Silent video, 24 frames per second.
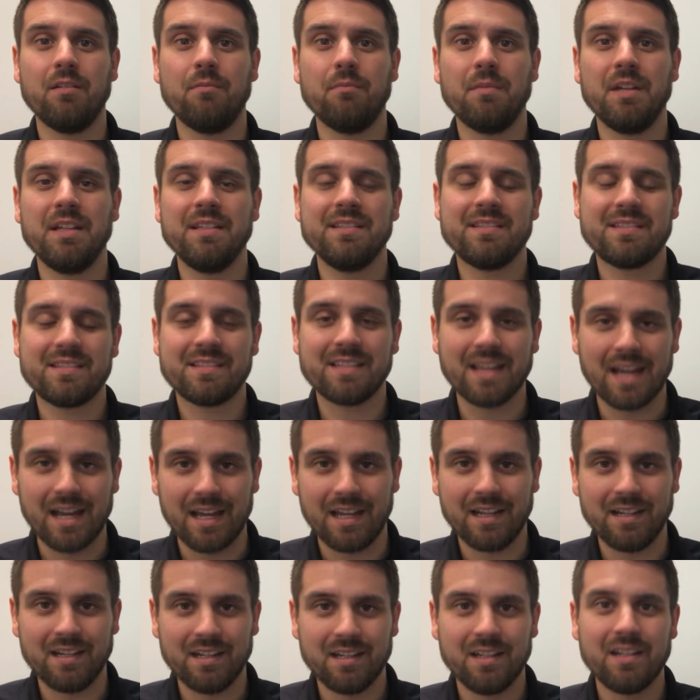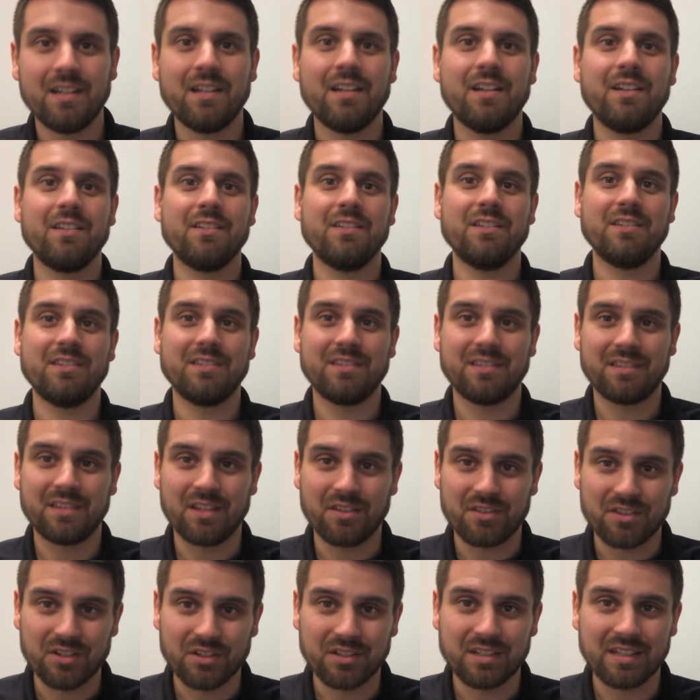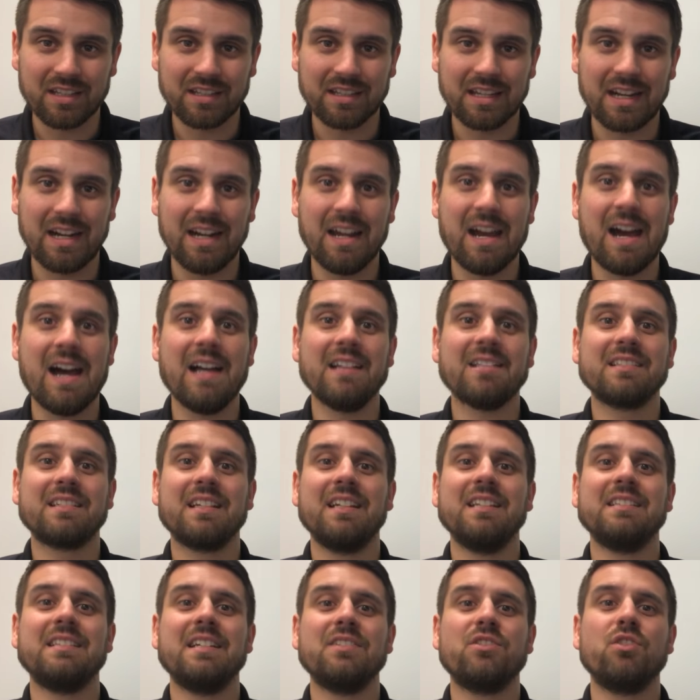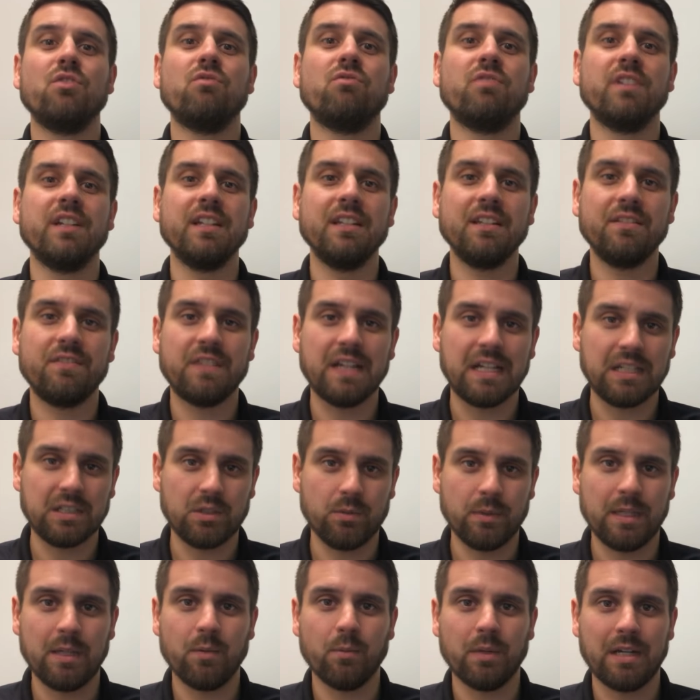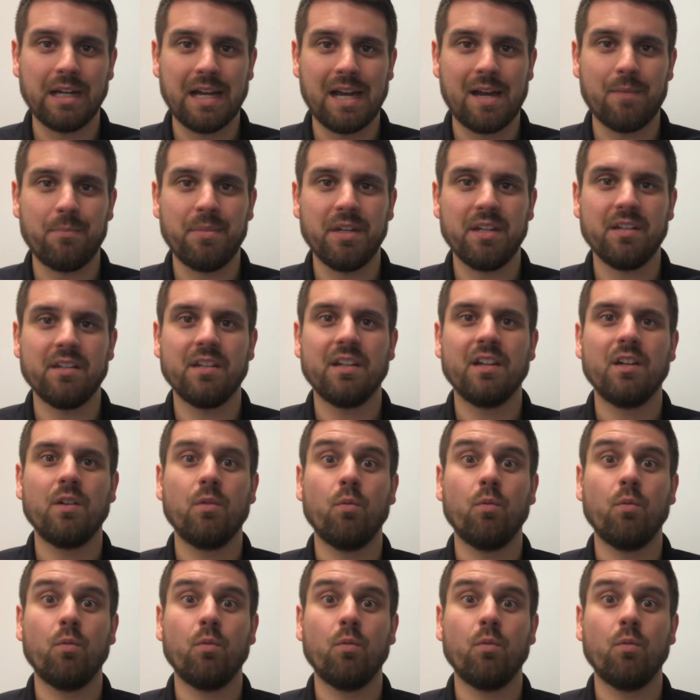Instead, the 3rd thing that I ask is that you reevaluate what happened.